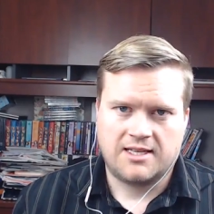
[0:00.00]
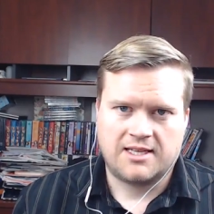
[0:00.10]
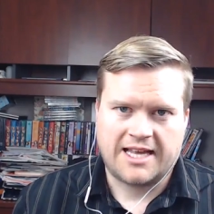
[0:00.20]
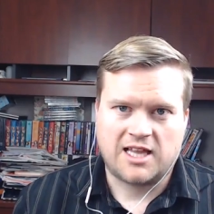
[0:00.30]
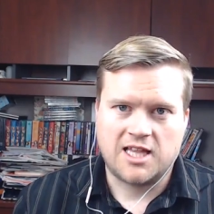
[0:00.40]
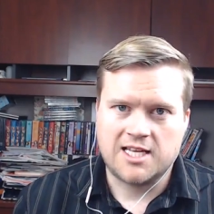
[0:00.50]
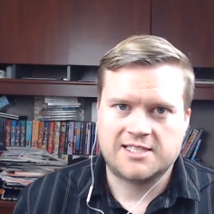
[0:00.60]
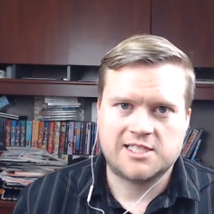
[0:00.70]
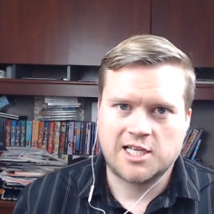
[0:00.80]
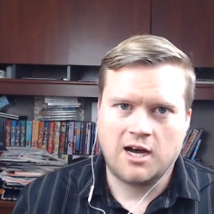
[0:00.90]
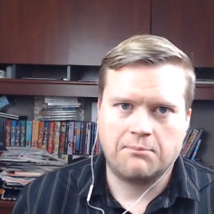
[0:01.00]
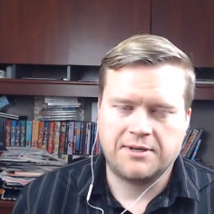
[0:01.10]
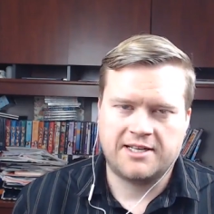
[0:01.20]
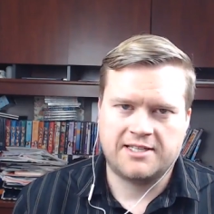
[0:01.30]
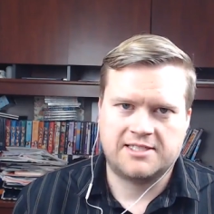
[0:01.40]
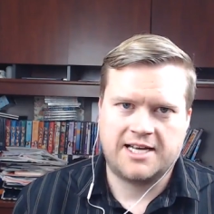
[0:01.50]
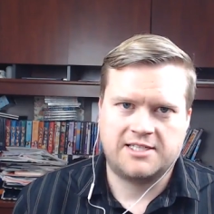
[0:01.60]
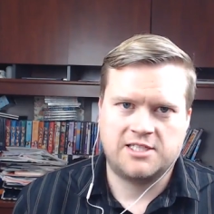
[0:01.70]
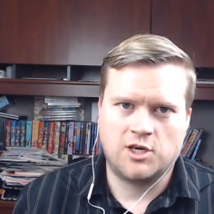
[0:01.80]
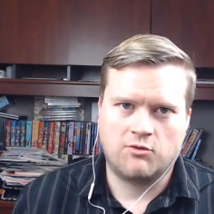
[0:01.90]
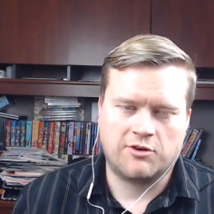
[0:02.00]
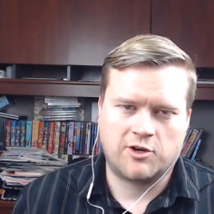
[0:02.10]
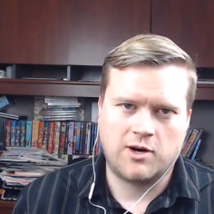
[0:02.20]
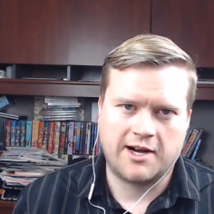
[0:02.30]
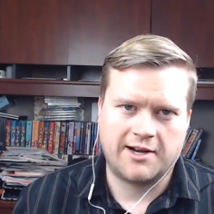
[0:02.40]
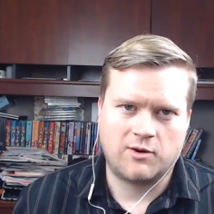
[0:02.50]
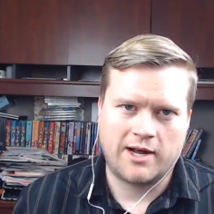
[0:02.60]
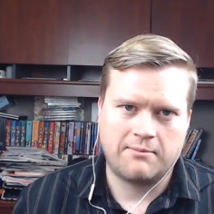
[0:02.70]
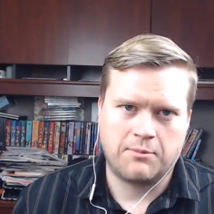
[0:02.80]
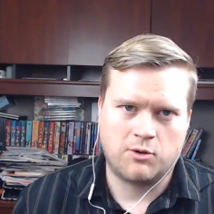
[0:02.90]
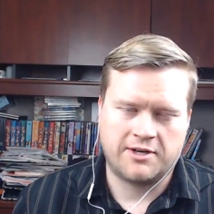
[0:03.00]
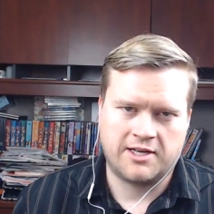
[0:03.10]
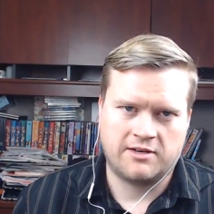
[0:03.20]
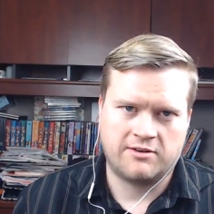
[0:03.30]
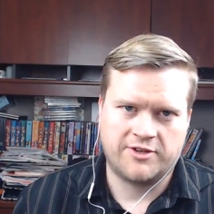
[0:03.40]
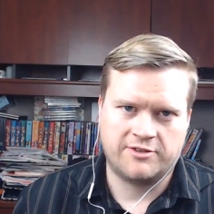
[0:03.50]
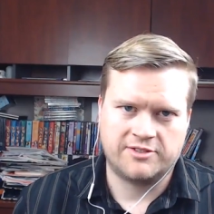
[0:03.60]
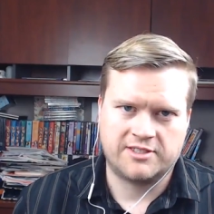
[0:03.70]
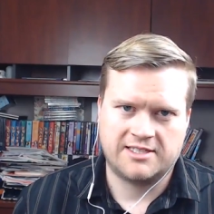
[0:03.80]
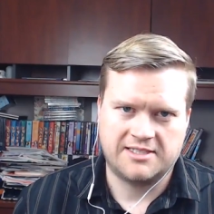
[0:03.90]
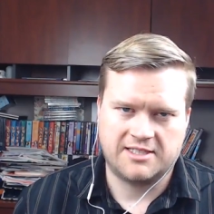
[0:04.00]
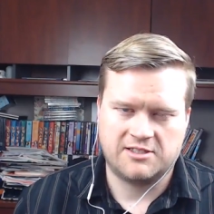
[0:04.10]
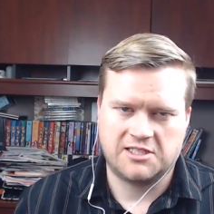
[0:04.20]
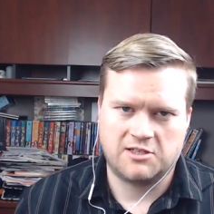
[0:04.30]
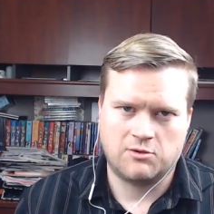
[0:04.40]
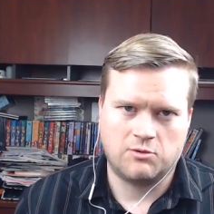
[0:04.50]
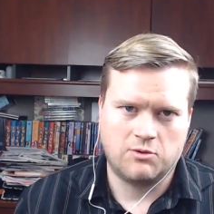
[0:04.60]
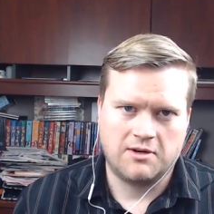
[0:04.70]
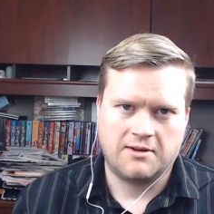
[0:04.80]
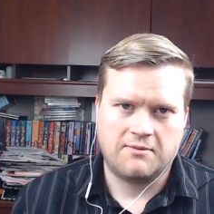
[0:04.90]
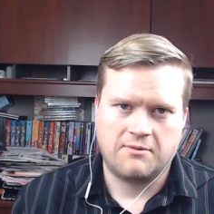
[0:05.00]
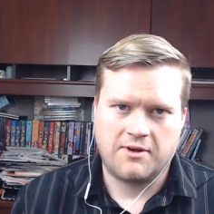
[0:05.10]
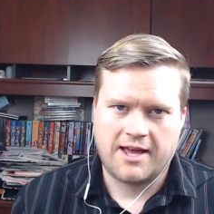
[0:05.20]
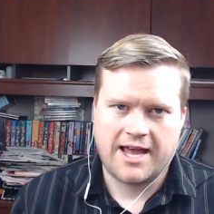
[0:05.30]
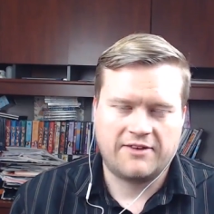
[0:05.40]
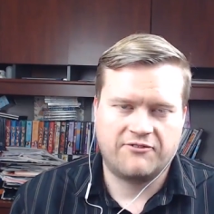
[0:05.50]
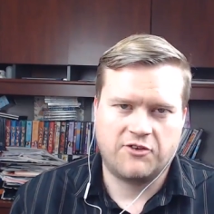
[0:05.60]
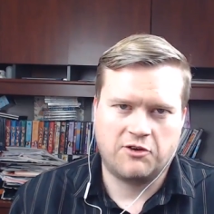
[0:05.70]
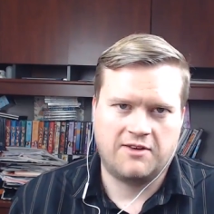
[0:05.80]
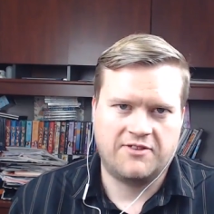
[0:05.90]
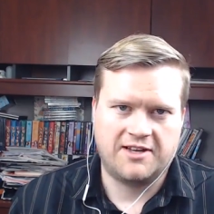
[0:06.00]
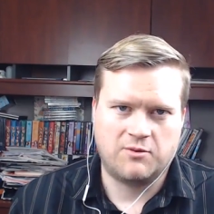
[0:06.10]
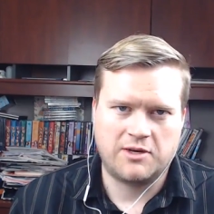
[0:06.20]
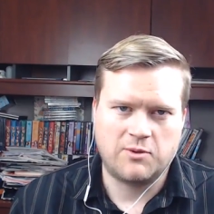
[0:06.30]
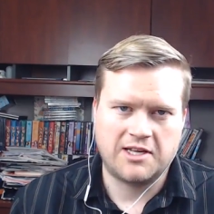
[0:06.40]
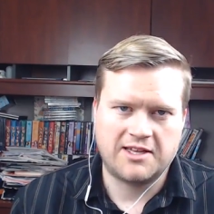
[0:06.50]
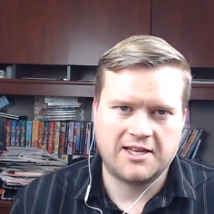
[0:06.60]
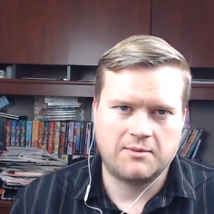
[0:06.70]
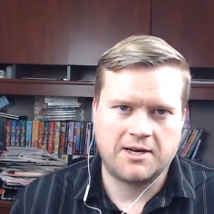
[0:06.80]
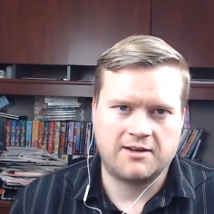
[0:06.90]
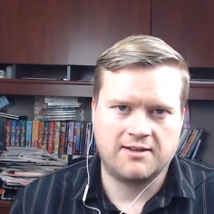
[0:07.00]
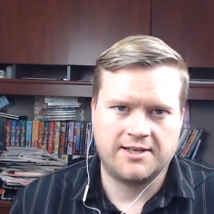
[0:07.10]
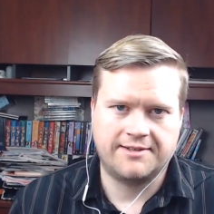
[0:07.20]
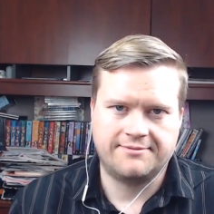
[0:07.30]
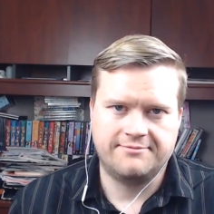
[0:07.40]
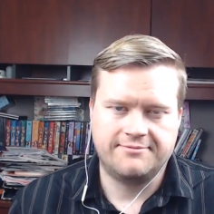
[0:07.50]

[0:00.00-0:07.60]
like lists companies that don't require whiteboarding interviews because they're so hateful of that. What do, what do you think about all that?